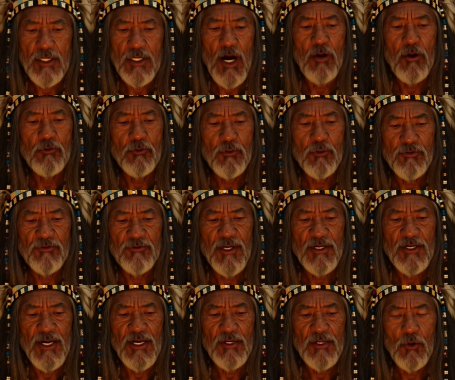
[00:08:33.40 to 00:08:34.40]
logs reveal
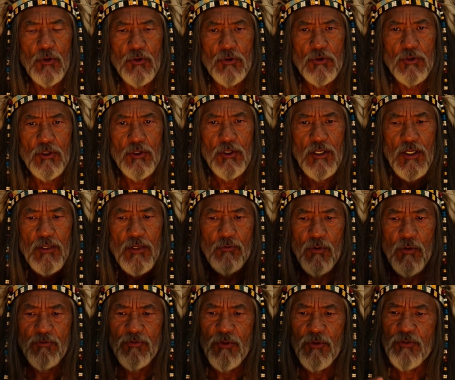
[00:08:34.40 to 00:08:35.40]
the errors.
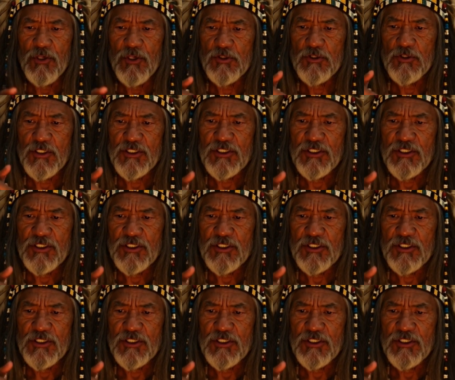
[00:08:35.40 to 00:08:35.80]
Grid frequency